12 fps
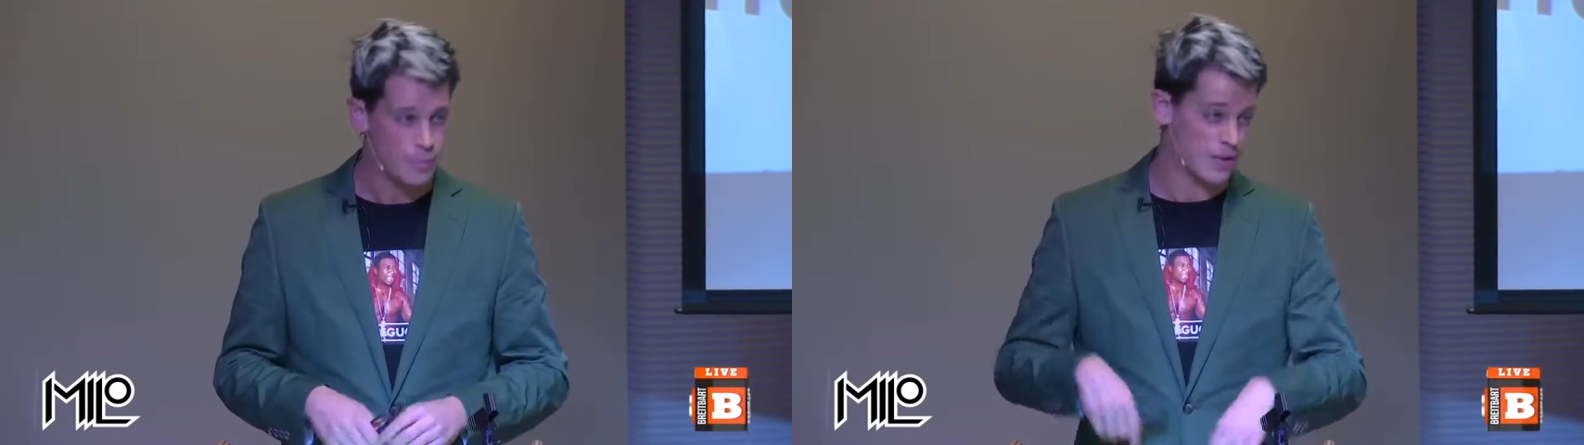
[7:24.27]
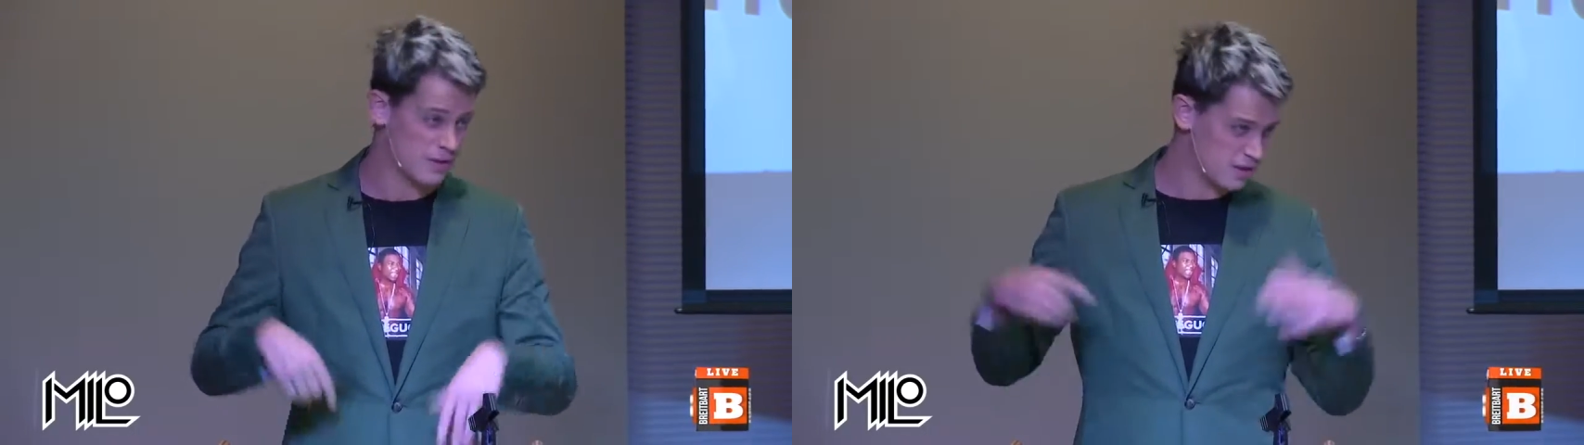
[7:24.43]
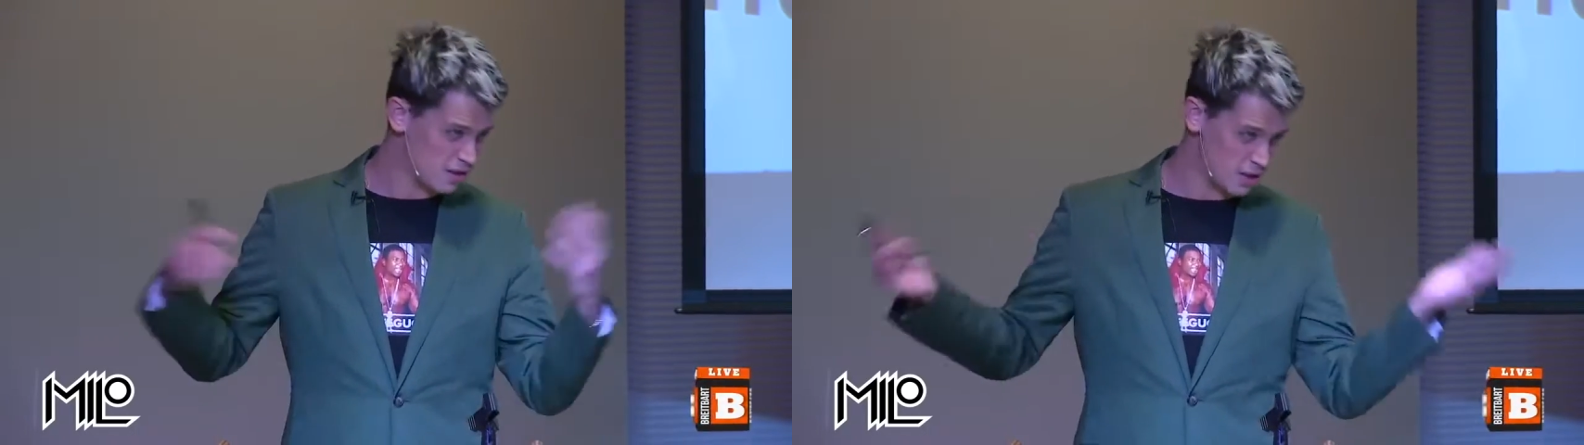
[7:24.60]

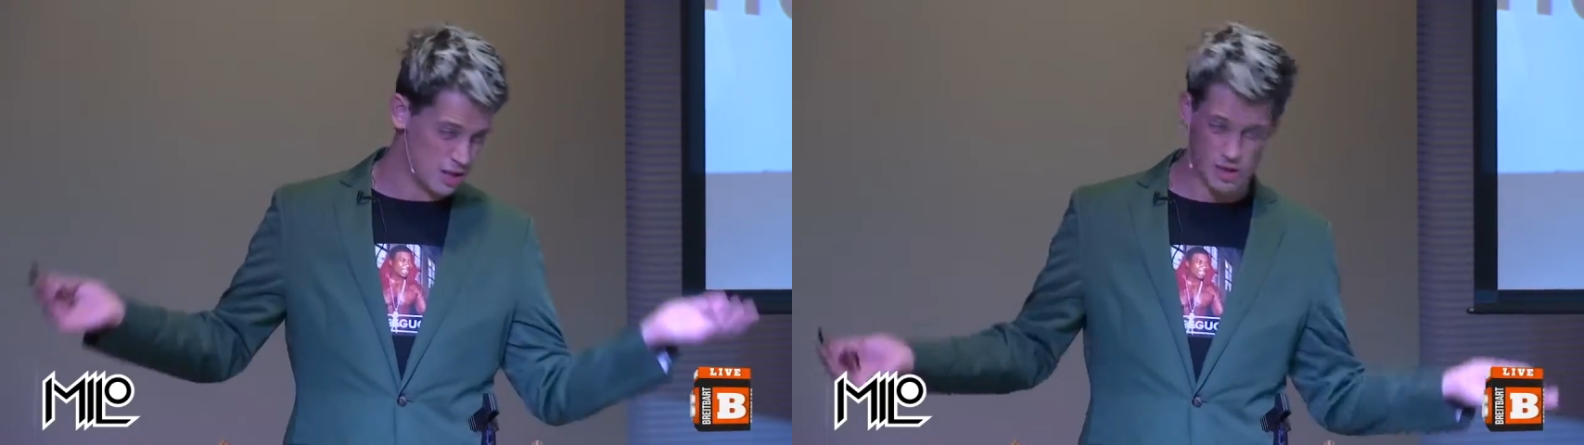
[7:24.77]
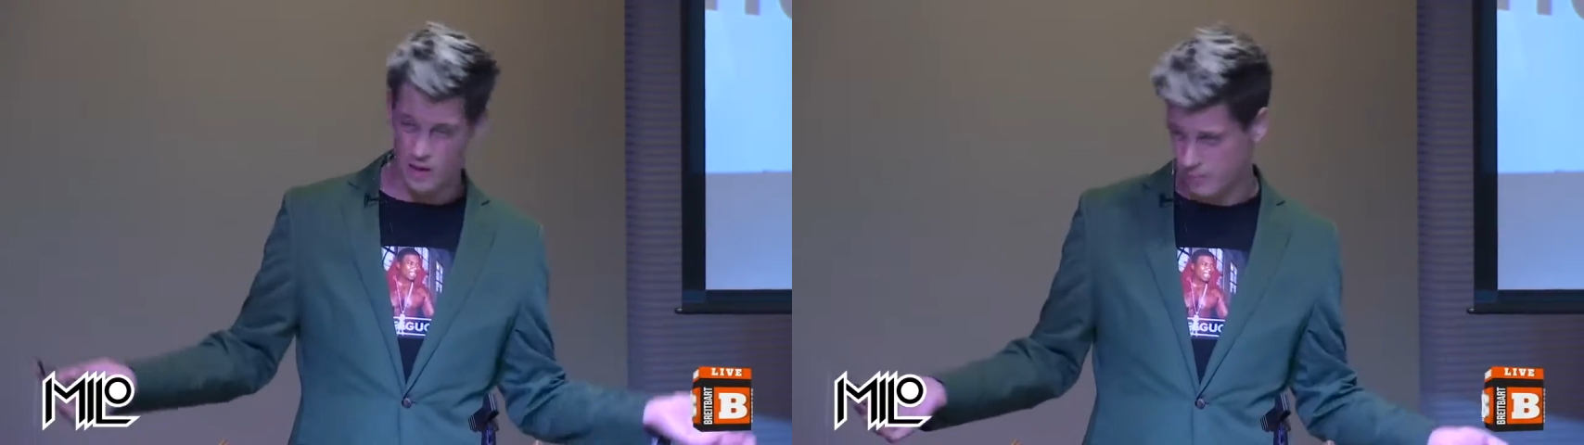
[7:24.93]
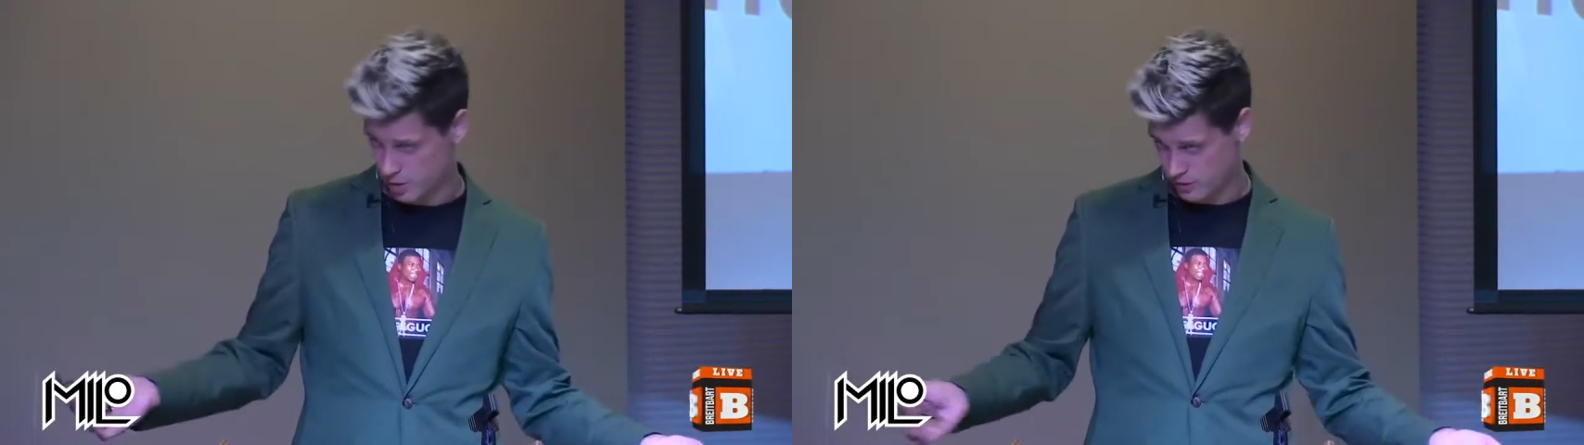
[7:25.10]
Because the
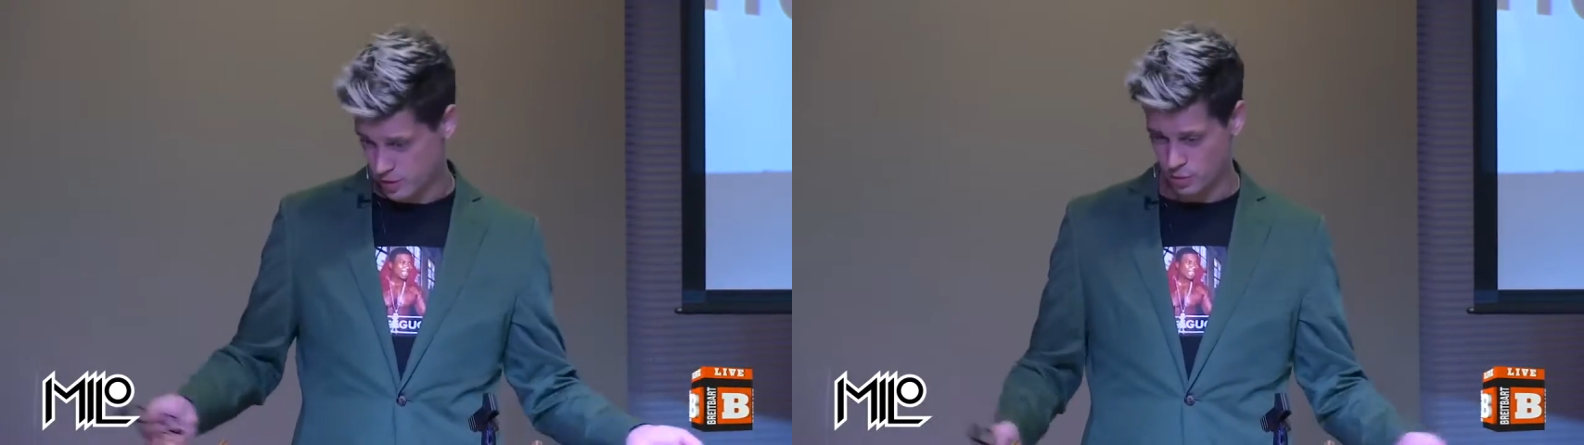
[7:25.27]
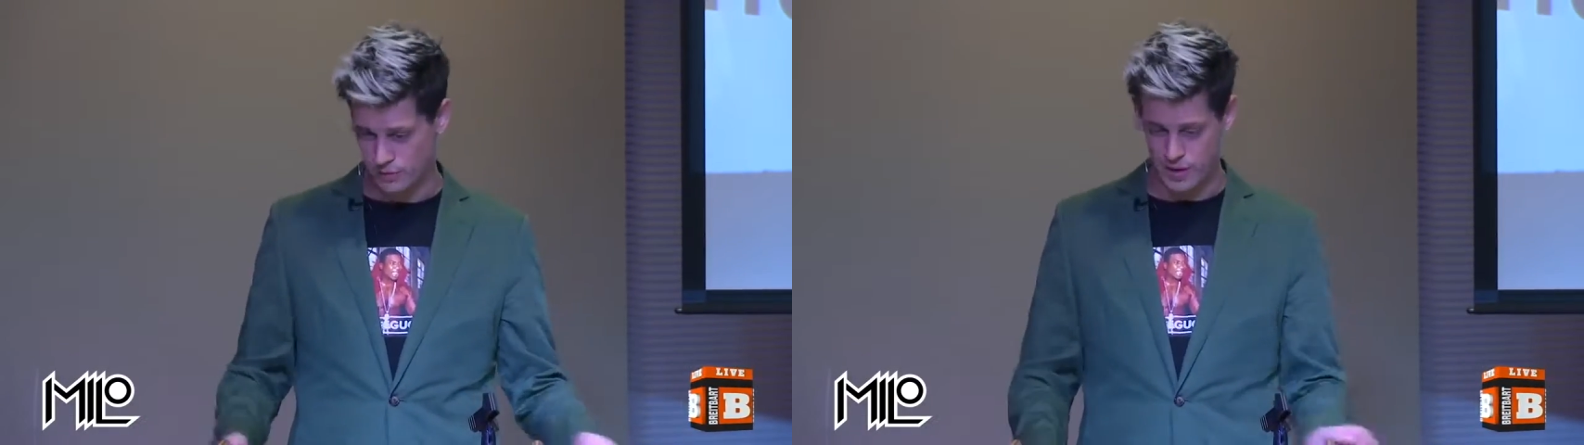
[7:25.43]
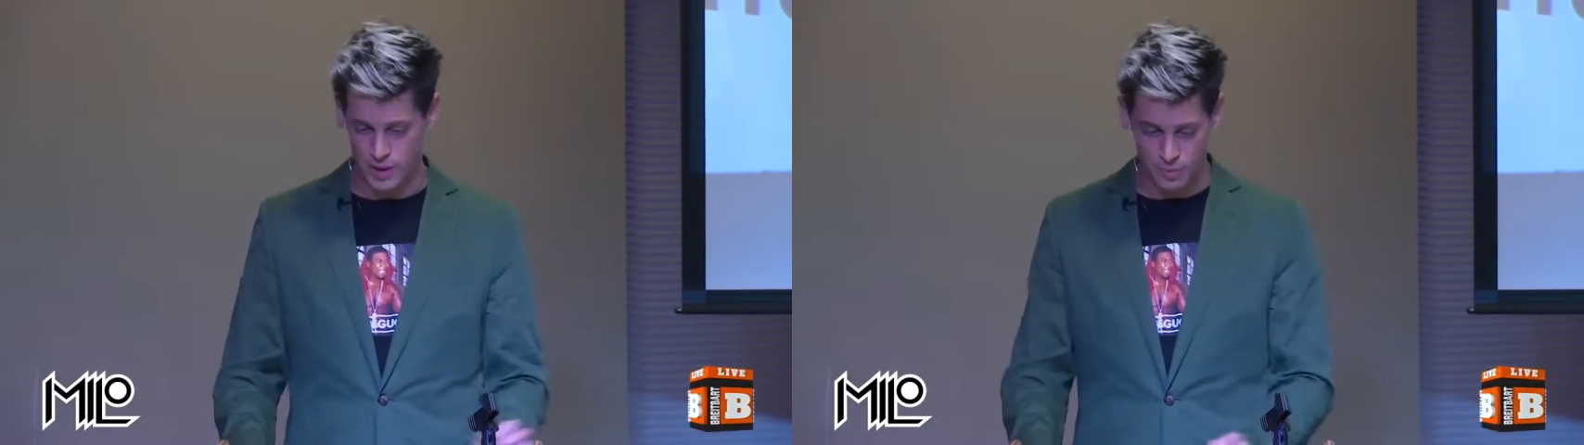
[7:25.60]
Turkish government have
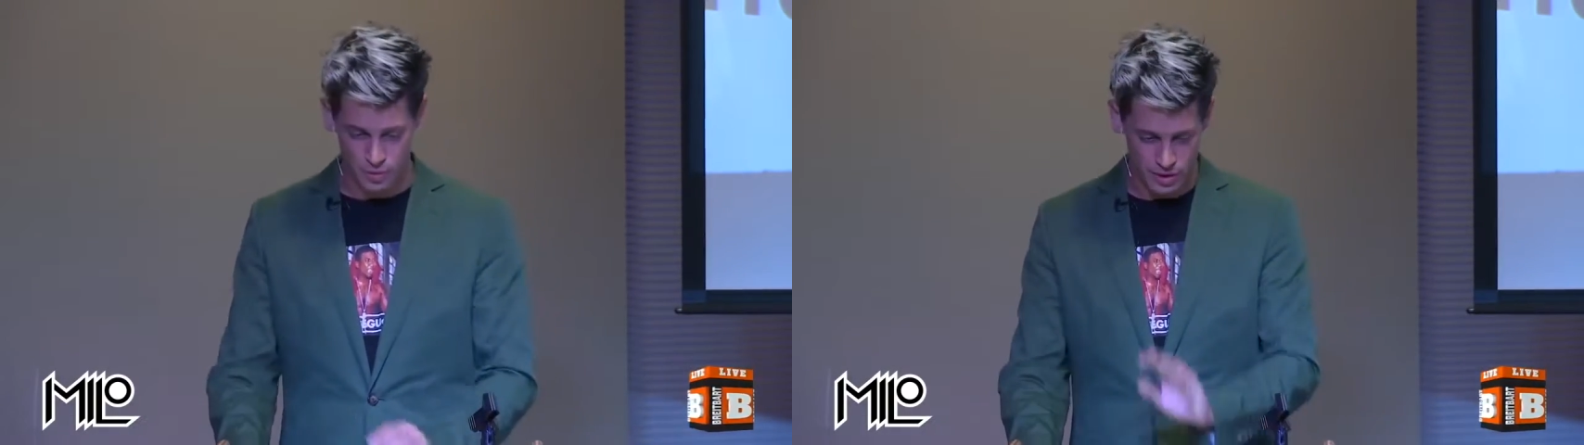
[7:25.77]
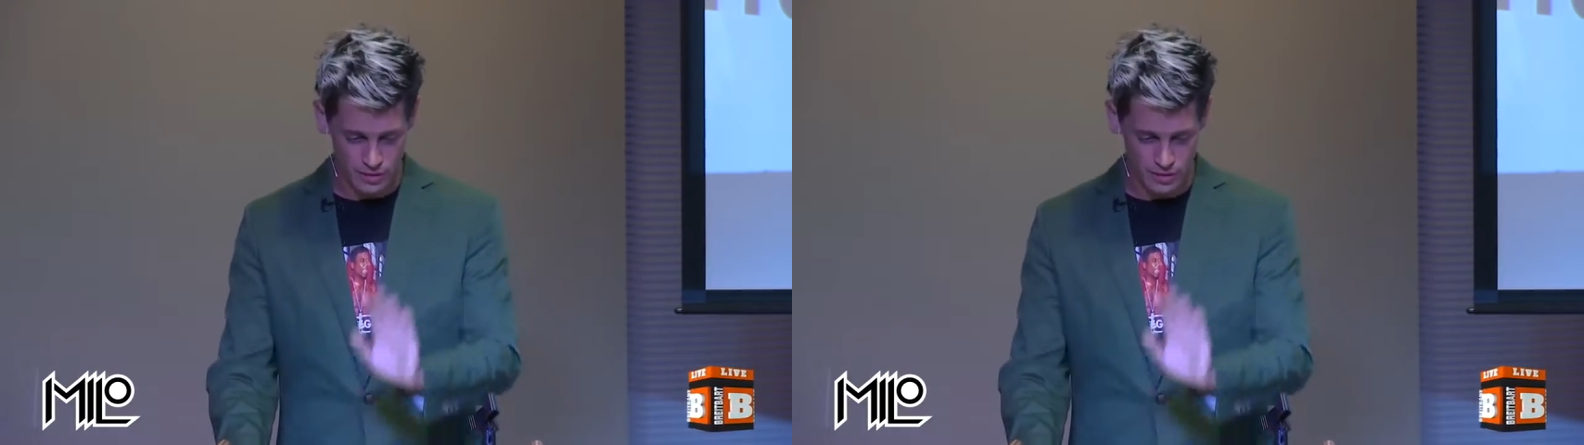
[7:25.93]
told Facebook